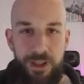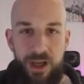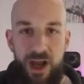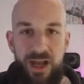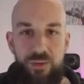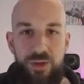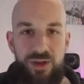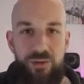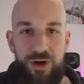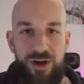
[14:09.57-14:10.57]
I
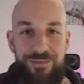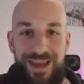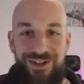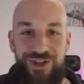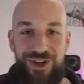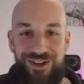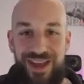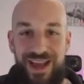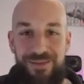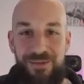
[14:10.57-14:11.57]
really want to make sure
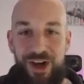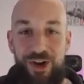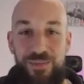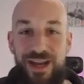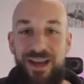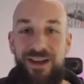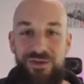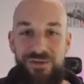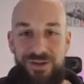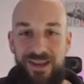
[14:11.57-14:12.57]
that I'm not opening
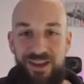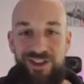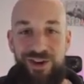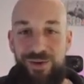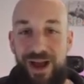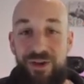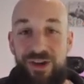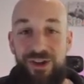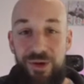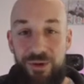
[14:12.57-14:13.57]
100 things. So I'd rather
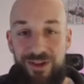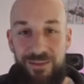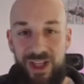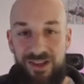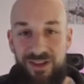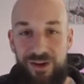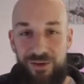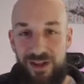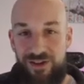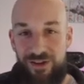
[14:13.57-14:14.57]
close something that's
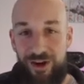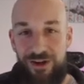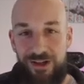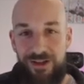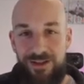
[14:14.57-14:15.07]
already started.